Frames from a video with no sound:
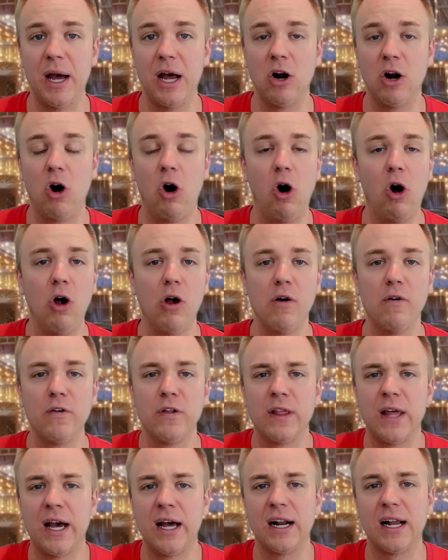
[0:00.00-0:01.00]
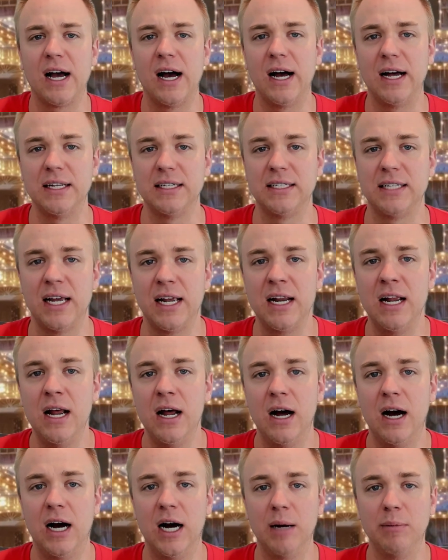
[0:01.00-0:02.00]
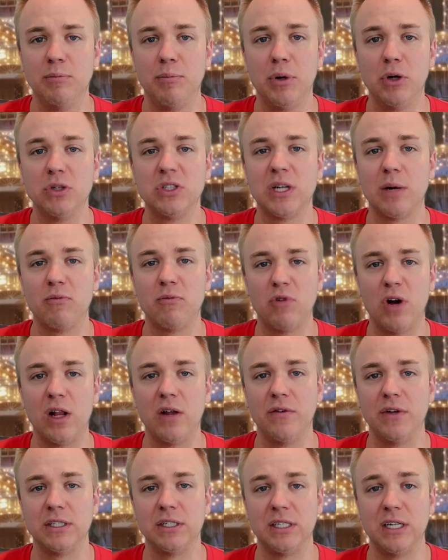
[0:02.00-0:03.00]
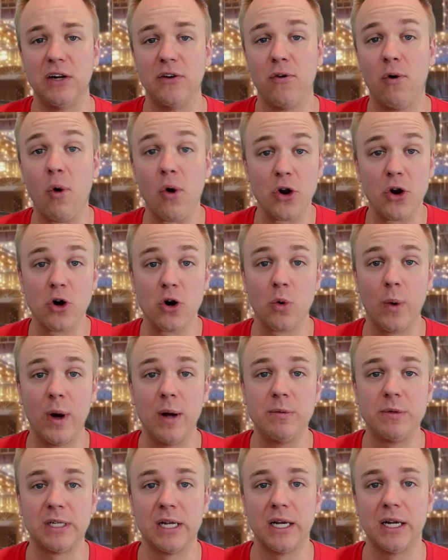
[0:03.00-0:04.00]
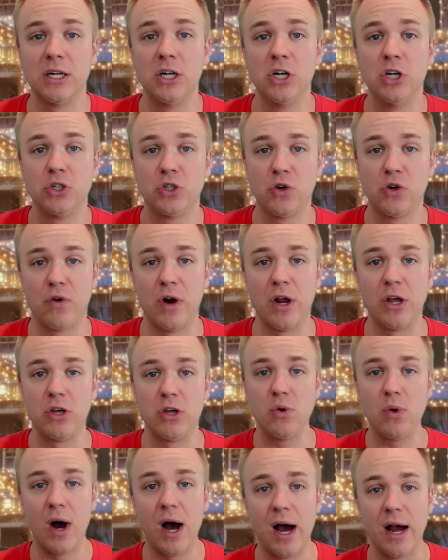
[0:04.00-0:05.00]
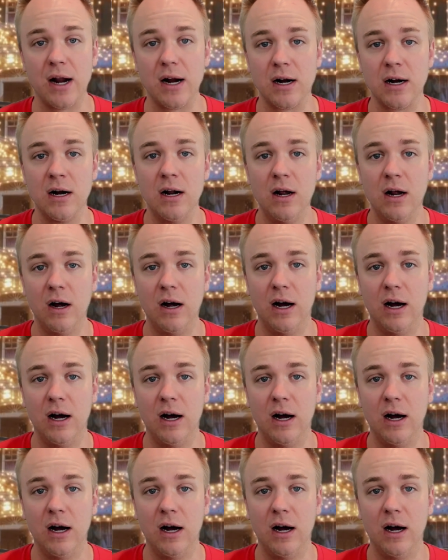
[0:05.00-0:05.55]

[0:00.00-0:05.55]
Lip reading: And all of that content builds up relevancy for your website to rank you higher